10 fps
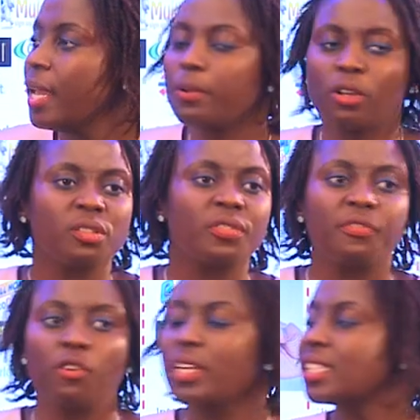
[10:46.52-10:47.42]
And because of
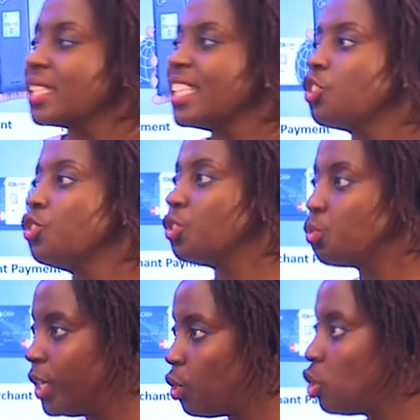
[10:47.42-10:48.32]
the Forex
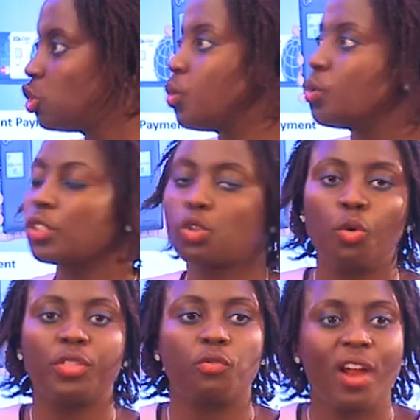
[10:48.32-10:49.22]
issues, we launched what was
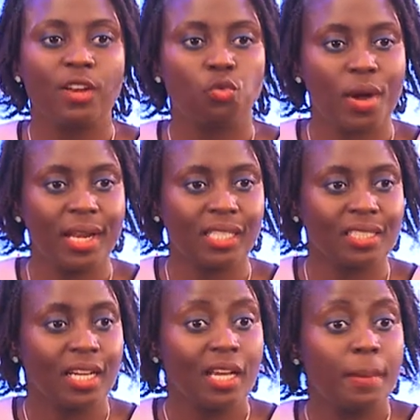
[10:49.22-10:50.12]
called the Rand
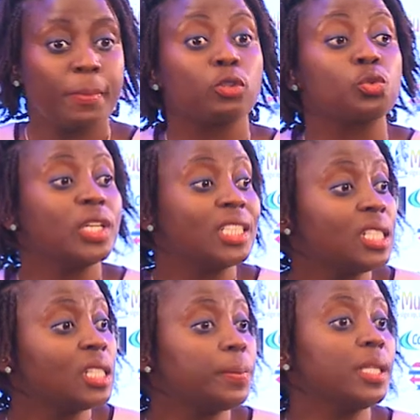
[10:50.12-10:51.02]
wallet, because we're
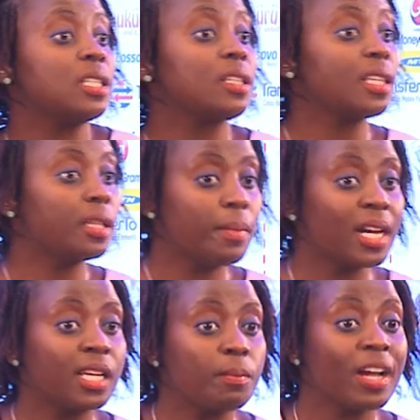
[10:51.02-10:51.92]
anticipating that the
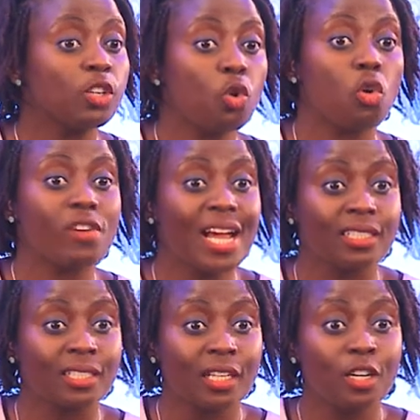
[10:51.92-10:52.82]
market might go
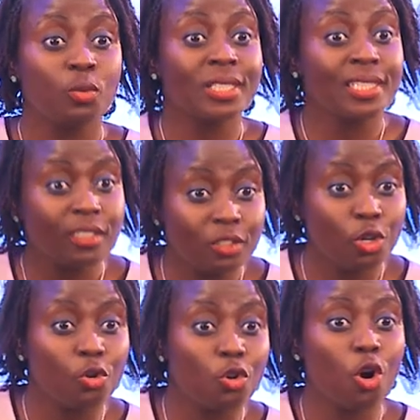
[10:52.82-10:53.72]
Rand. We still
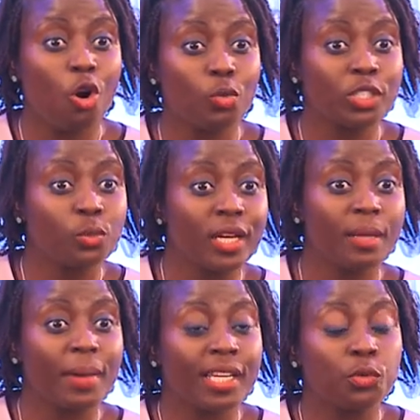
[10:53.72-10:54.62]
don't know which way
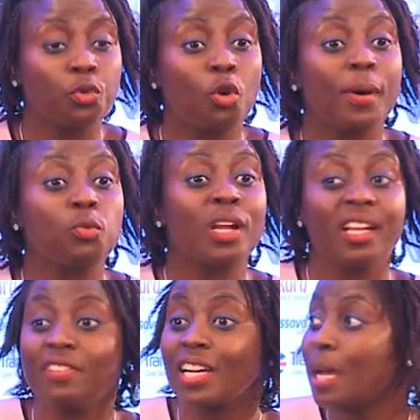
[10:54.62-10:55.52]
the market will go, but
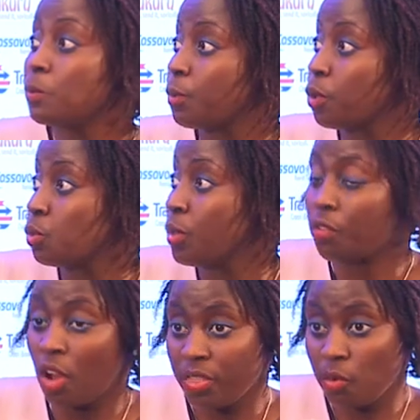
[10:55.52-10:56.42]
whatever comes, because
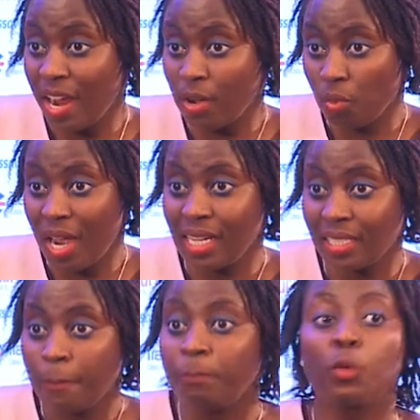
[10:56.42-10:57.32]
we've got the Rand
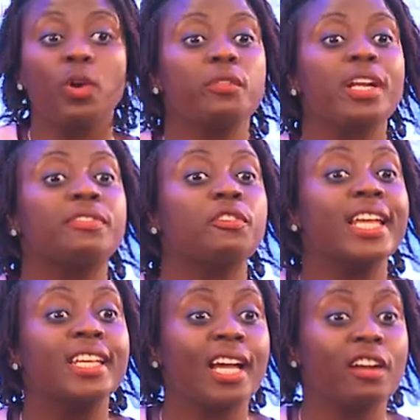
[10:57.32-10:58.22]
wallet, we're ready for
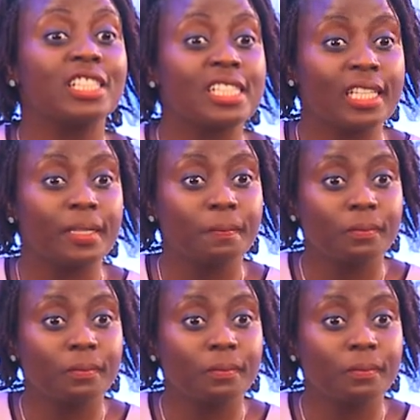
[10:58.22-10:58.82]
any currency.